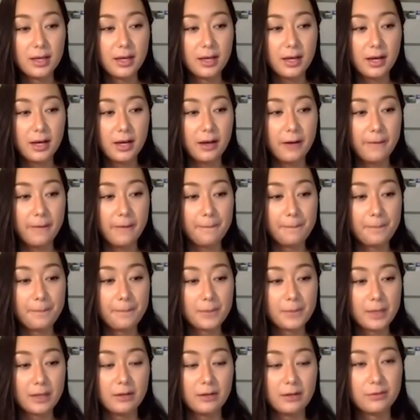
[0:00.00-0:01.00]

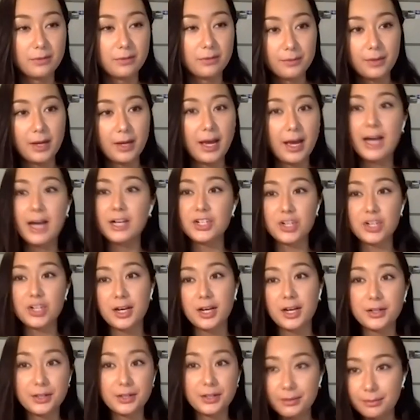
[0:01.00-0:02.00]
kind of
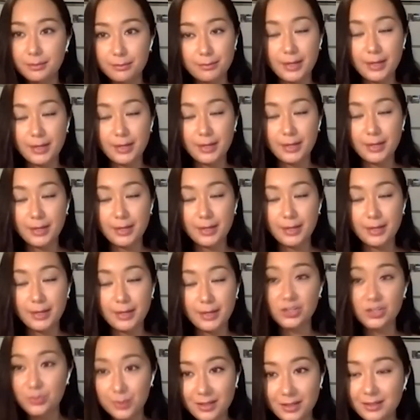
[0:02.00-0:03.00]
agile
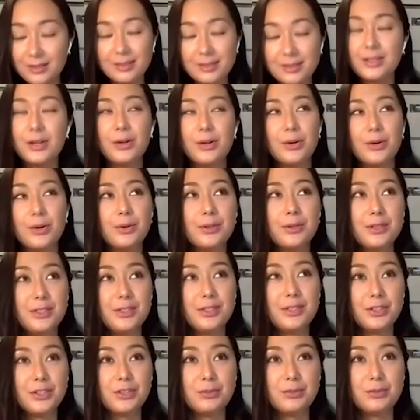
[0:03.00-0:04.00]
management.
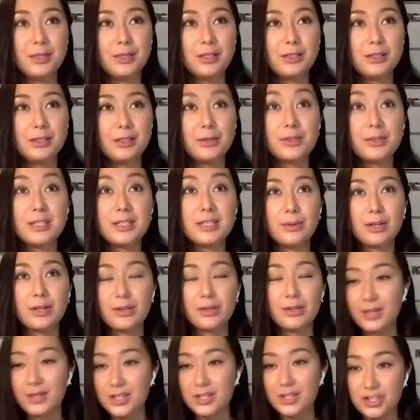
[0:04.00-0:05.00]
So you'll be
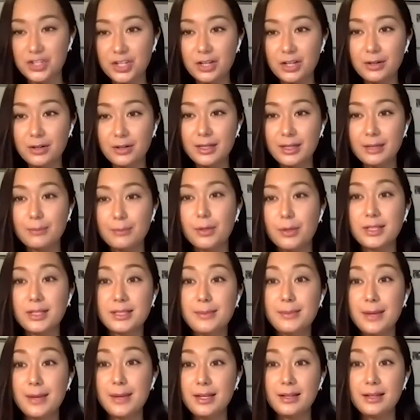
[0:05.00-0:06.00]
closely working with engineering and
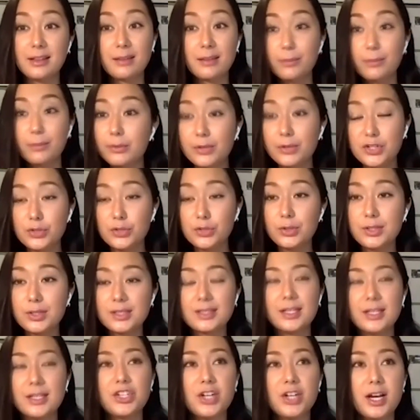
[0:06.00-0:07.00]
participating in sprint
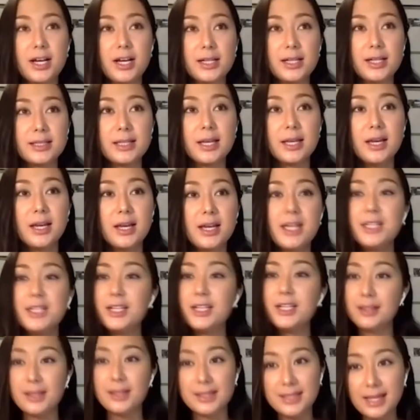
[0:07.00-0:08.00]
rituals such as
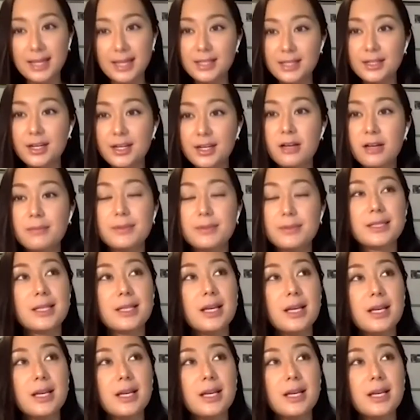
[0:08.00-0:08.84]
daily stand-ups,